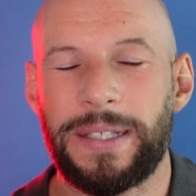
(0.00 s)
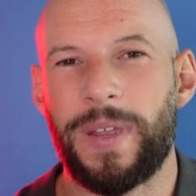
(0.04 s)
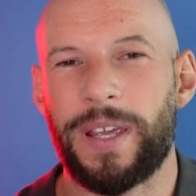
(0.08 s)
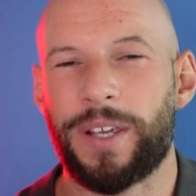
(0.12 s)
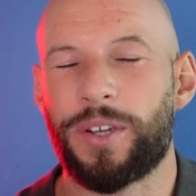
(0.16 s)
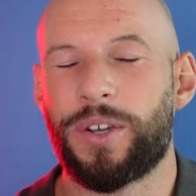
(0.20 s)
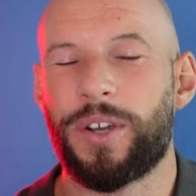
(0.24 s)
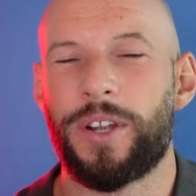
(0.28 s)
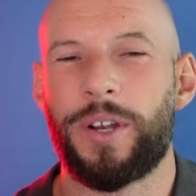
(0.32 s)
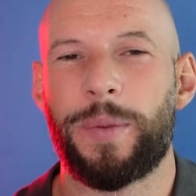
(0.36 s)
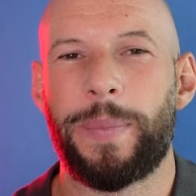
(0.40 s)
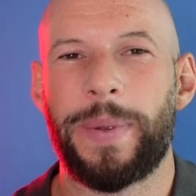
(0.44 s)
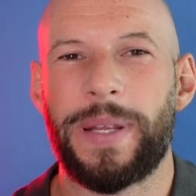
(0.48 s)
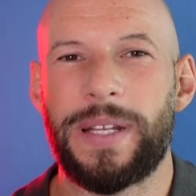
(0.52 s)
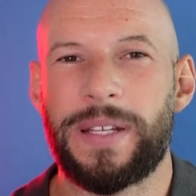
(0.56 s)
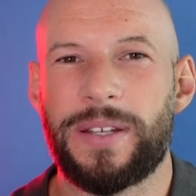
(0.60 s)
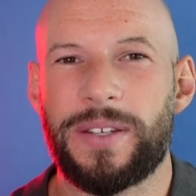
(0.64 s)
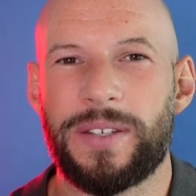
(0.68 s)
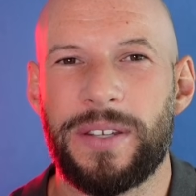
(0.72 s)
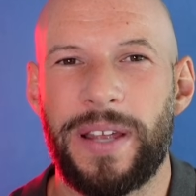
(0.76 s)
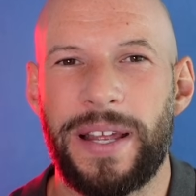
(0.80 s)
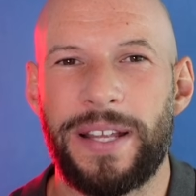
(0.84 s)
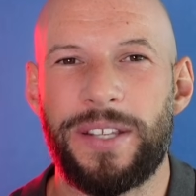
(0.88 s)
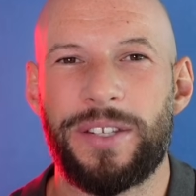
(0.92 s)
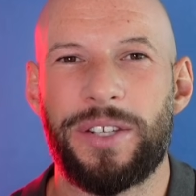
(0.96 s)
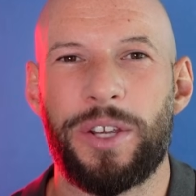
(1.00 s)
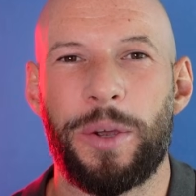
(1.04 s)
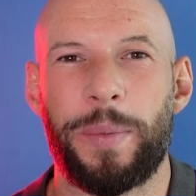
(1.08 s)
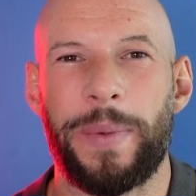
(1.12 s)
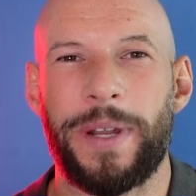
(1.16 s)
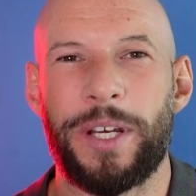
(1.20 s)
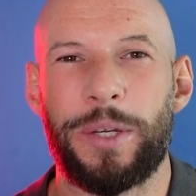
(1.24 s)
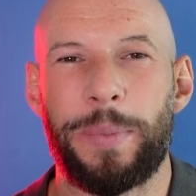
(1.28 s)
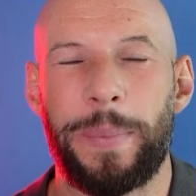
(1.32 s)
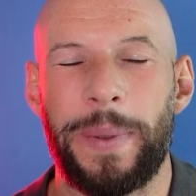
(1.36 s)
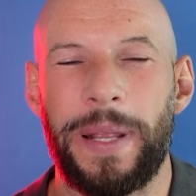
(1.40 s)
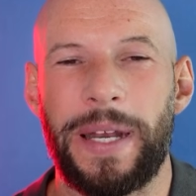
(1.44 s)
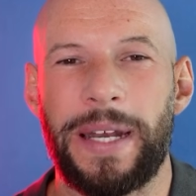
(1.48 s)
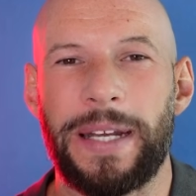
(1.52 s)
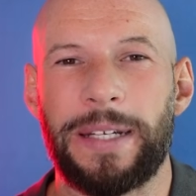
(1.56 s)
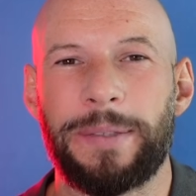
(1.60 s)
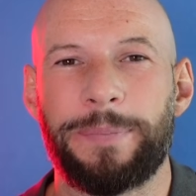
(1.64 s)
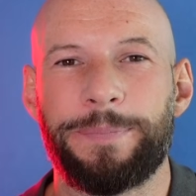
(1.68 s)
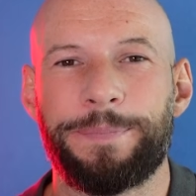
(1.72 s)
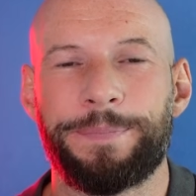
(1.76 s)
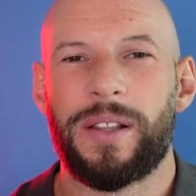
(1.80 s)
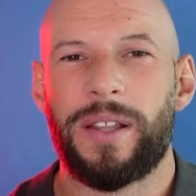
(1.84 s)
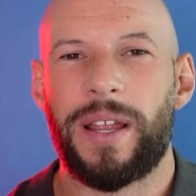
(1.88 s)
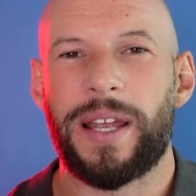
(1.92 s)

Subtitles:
It could have been designed so much better.